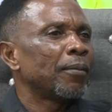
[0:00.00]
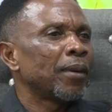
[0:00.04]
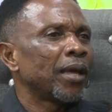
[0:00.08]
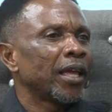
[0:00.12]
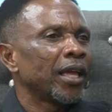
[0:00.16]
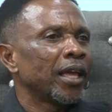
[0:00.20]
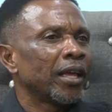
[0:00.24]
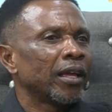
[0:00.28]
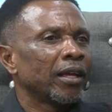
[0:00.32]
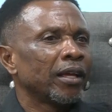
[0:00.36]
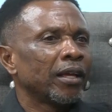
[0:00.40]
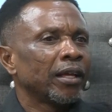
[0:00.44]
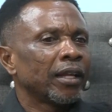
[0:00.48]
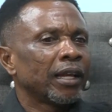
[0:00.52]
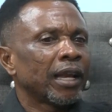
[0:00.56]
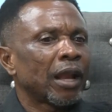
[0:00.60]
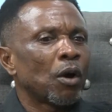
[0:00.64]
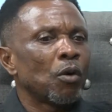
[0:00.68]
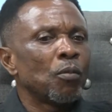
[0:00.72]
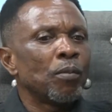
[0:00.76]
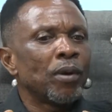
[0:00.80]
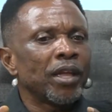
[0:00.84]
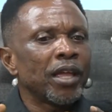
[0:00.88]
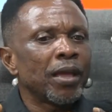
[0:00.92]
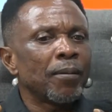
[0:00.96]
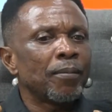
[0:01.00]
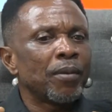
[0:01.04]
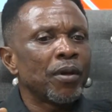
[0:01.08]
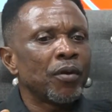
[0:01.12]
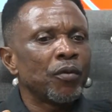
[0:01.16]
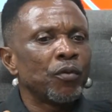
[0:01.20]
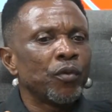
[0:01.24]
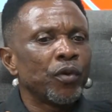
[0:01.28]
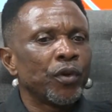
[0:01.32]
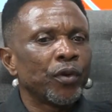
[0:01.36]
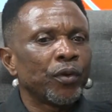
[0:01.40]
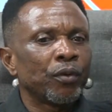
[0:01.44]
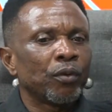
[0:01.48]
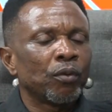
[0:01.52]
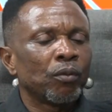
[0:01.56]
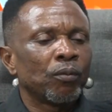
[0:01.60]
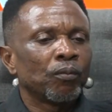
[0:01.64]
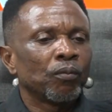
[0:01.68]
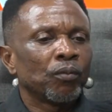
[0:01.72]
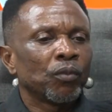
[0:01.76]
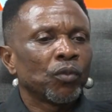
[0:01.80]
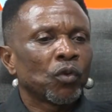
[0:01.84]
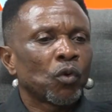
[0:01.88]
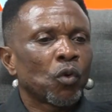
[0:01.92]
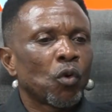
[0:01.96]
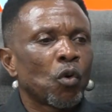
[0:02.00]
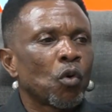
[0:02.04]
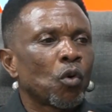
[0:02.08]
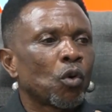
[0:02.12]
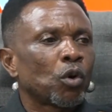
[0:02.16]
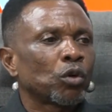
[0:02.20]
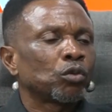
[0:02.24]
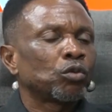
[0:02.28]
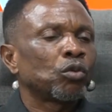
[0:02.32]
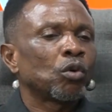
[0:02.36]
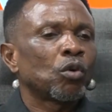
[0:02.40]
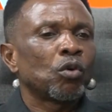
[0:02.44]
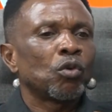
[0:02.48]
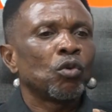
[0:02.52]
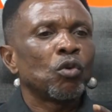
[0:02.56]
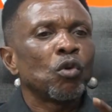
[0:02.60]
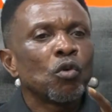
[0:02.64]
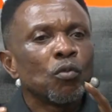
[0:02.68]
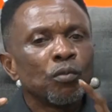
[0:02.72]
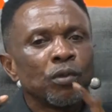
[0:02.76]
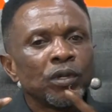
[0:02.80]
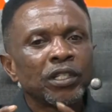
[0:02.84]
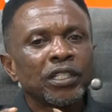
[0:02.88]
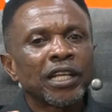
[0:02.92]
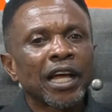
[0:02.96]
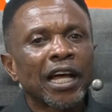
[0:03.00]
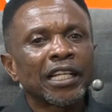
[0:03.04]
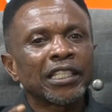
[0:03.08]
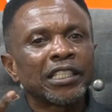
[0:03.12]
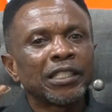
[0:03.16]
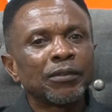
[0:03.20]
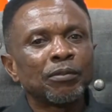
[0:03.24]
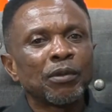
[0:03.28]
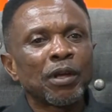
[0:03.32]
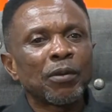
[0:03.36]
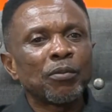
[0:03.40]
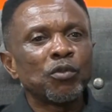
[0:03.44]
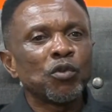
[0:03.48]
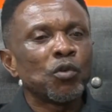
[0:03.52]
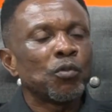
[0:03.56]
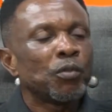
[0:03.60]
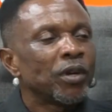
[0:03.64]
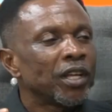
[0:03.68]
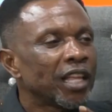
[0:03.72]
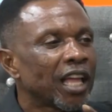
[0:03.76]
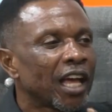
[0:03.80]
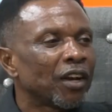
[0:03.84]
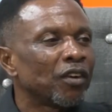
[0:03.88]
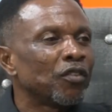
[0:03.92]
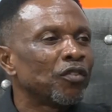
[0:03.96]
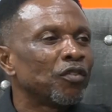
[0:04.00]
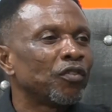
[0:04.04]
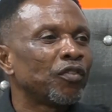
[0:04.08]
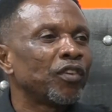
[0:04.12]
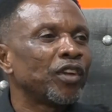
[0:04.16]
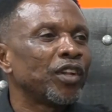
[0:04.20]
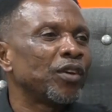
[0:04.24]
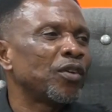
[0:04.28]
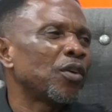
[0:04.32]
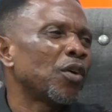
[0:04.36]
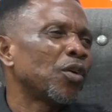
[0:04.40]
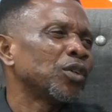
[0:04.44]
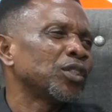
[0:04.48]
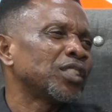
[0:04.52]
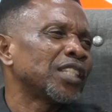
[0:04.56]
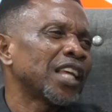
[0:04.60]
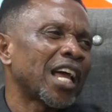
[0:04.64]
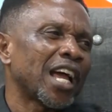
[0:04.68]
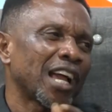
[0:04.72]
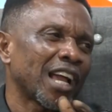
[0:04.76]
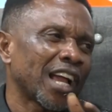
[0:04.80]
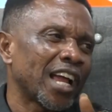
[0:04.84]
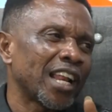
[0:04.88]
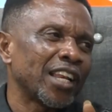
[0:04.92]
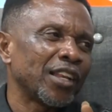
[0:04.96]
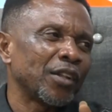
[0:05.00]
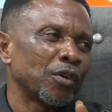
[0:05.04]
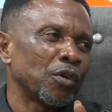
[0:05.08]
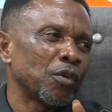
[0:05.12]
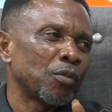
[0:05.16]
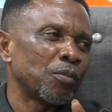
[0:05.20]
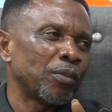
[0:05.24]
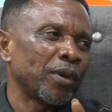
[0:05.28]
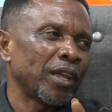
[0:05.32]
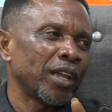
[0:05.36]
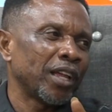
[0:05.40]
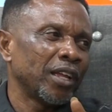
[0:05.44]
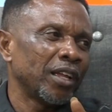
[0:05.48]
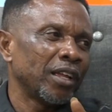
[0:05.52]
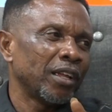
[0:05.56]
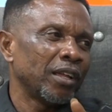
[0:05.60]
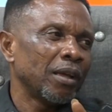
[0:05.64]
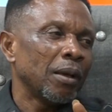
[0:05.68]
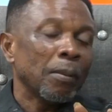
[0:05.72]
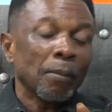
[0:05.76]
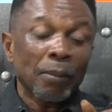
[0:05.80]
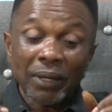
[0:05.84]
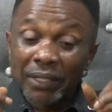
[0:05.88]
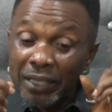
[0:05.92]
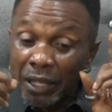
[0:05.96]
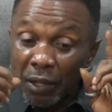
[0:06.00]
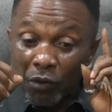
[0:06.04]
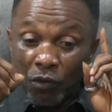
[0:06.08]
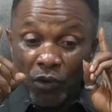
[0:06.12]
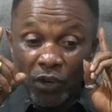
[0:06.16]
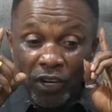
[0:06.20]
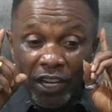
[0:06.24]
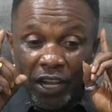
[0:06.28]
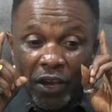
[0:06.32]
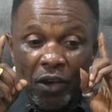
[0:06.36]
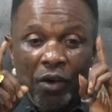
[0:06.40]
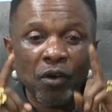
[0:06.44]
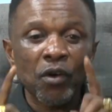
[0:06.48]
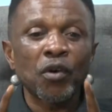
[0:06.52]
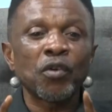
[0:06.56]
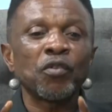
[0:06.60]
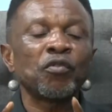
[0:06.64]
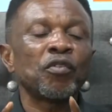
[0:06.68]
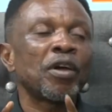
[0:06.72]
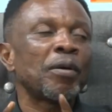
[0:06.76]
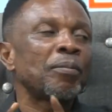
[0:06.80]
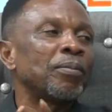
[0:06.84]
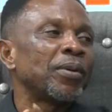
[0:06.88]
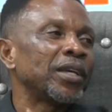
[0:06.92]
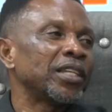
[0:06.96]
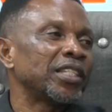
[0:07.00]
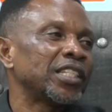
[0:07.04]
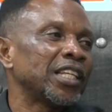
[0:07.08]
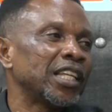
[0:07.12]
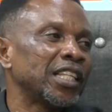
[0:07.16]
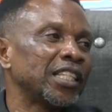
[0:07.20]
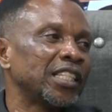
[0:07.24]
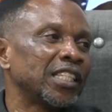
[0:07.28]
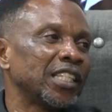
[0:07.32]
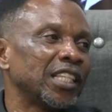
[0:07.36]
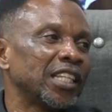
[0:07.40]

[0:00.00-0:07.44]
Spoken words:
ye na obeye be wie no onkoton na obi sa ti ba bi obenya no free na o sa aka de ope but enu die 100%